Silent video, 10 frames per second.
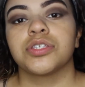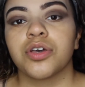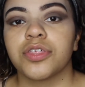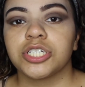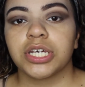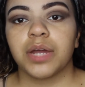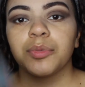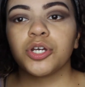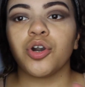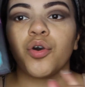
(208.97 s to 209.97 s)
So the shade I'm
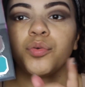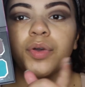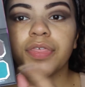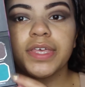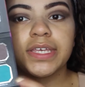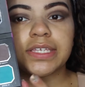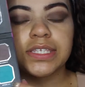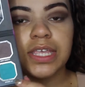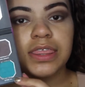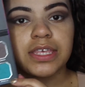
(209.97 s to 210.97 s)
going to go in with
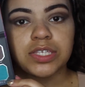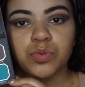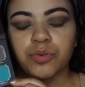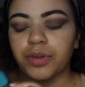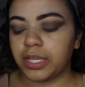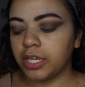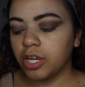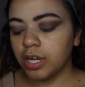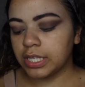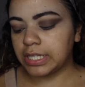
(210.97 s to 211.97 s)
is this one right
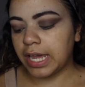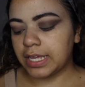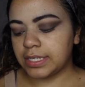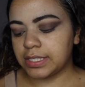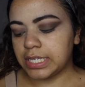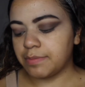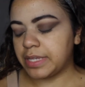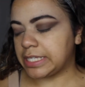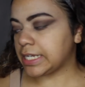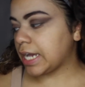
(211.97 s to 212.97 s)
here, and that is the
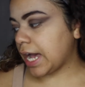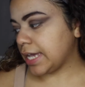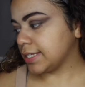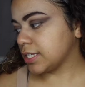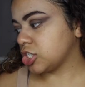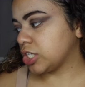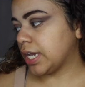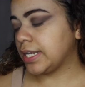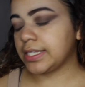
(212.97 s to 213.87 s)
Mystic Ice shade.